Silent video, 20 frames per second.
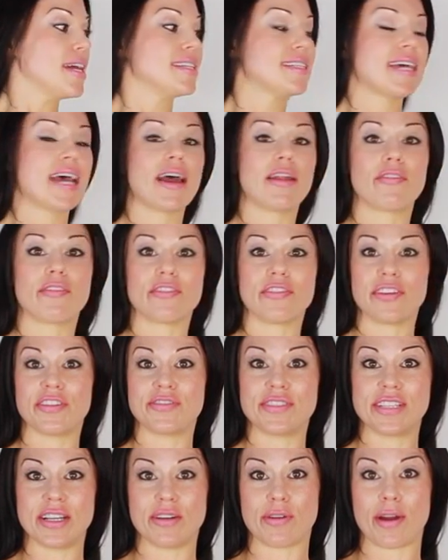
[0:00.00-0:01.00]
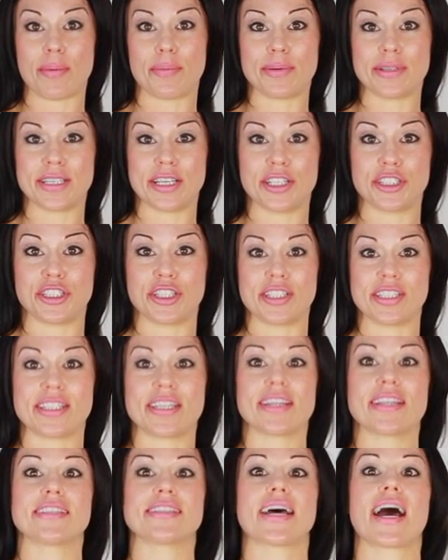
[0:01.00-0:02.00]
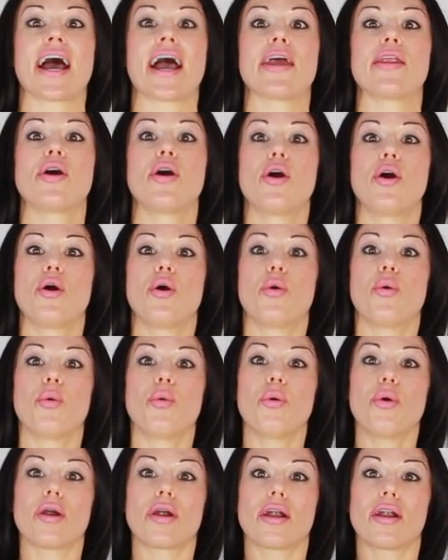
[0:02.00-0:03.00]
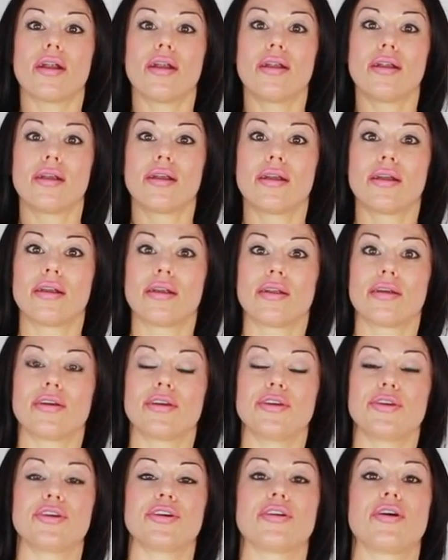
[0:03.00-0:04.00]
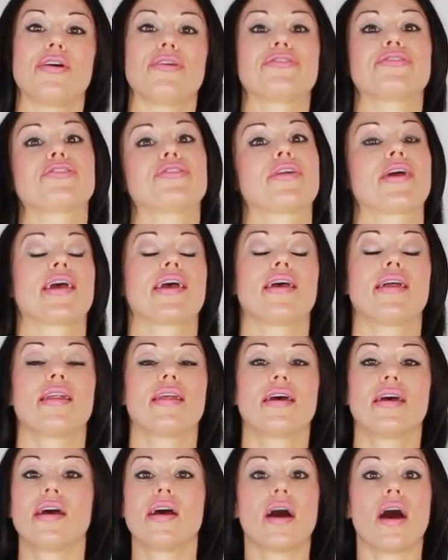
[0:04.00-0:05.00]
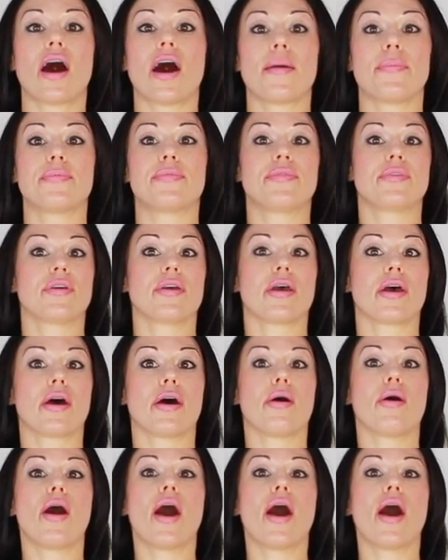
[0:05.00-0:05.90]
10, 15 repetitions to the side, or you can alternate, up to you.